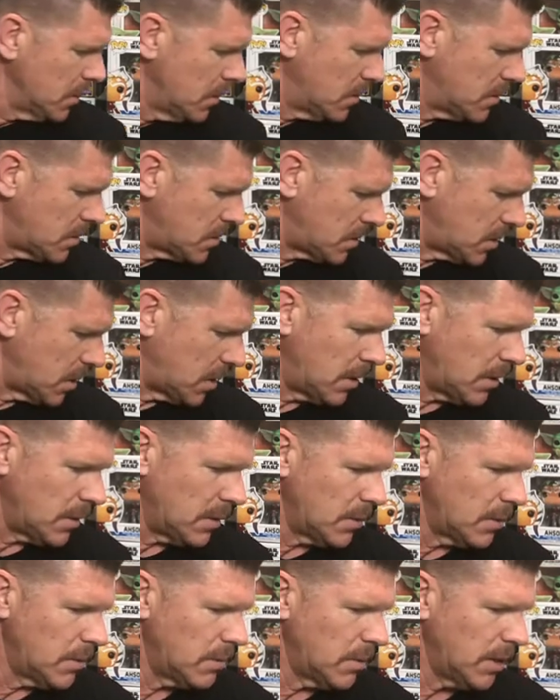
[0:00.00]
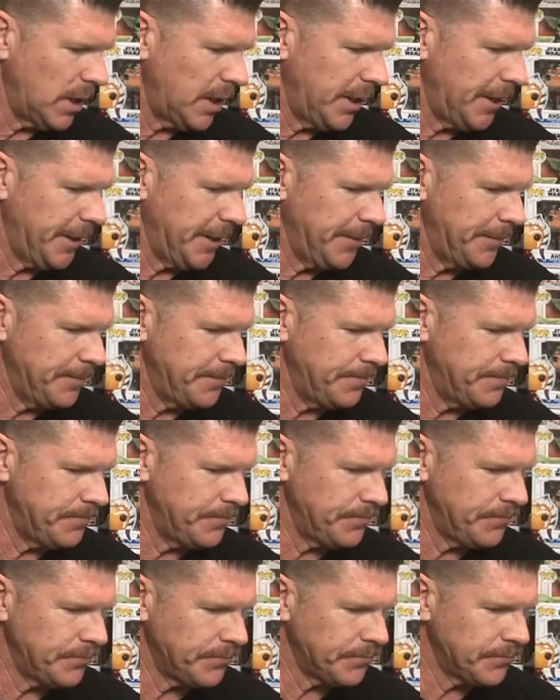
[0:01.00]
So,
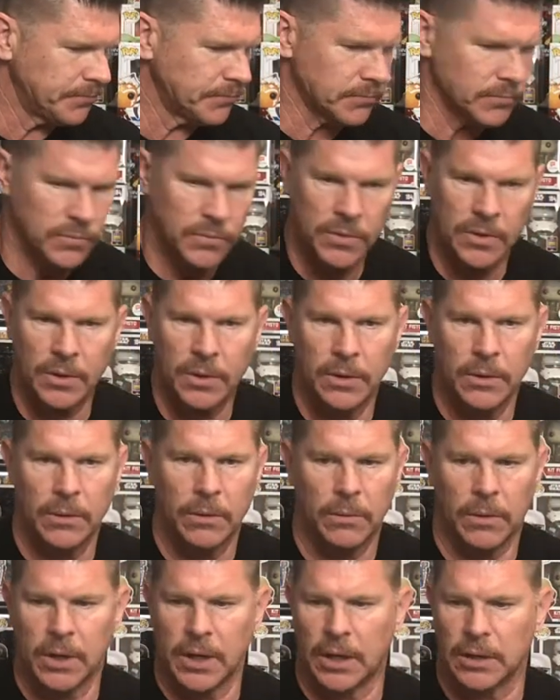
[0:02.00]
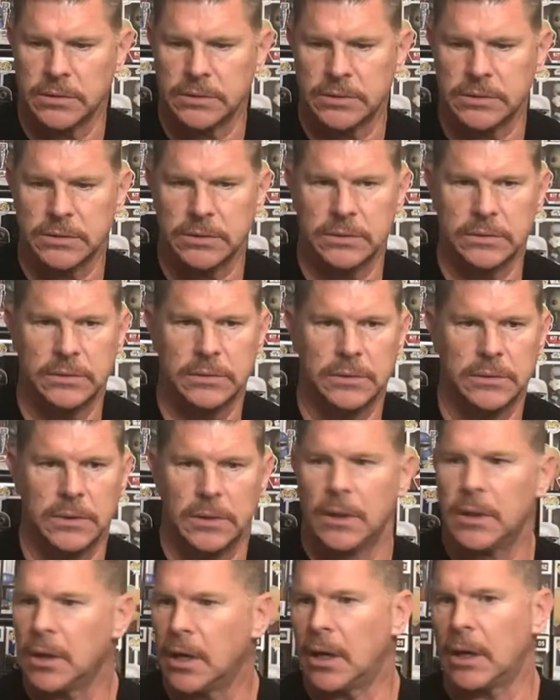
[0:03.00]
what else?
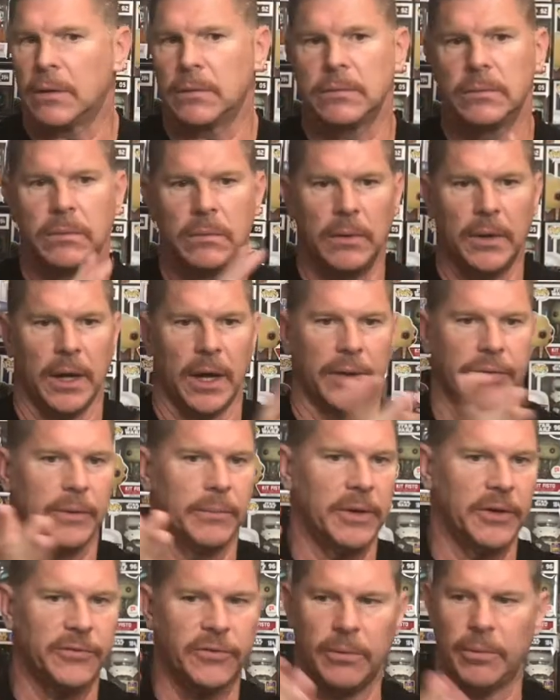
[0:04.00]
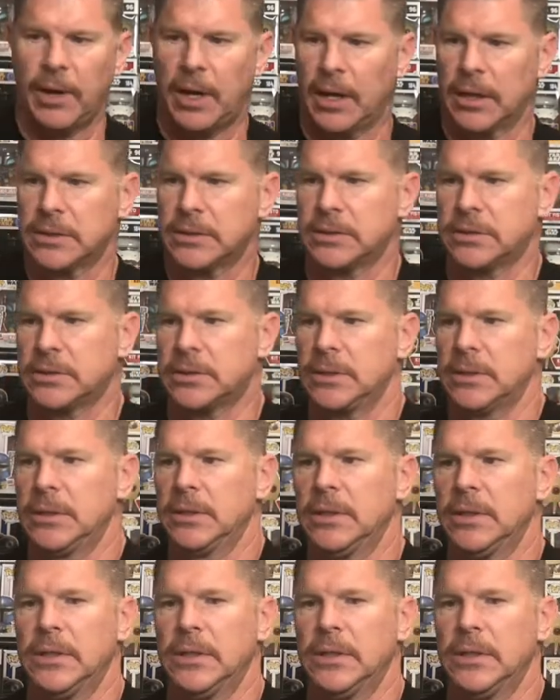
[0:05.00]
Oh, we got the mystery box.